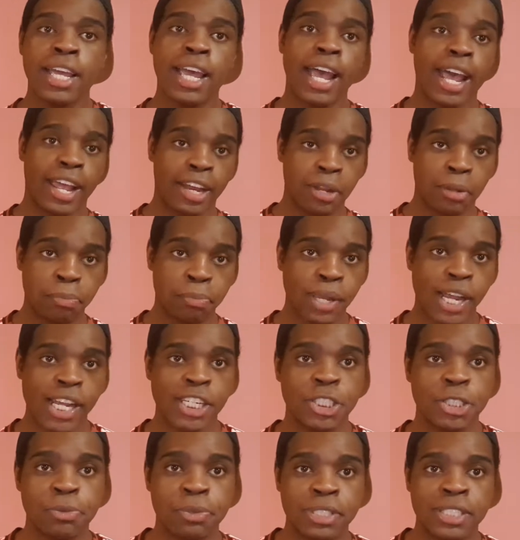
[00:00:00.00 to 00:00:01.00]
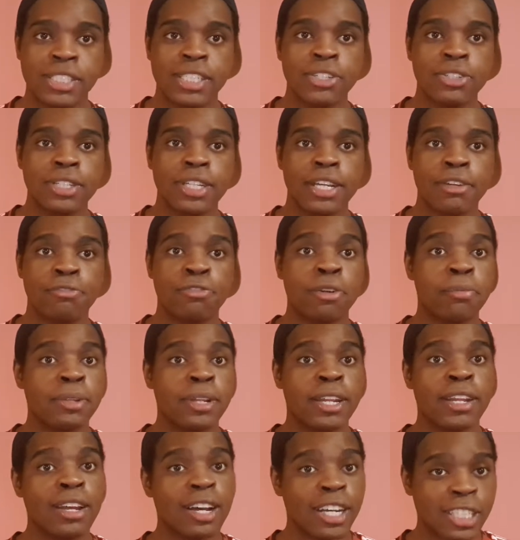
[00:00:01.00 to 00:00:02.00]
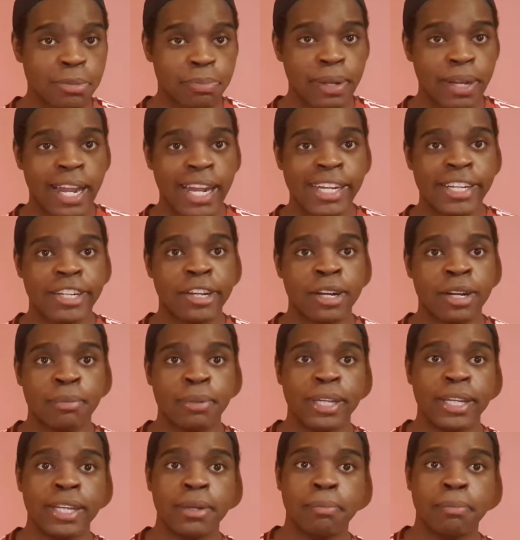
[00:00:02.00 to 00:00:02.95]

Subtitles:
and the passion was still there from the last Milan derby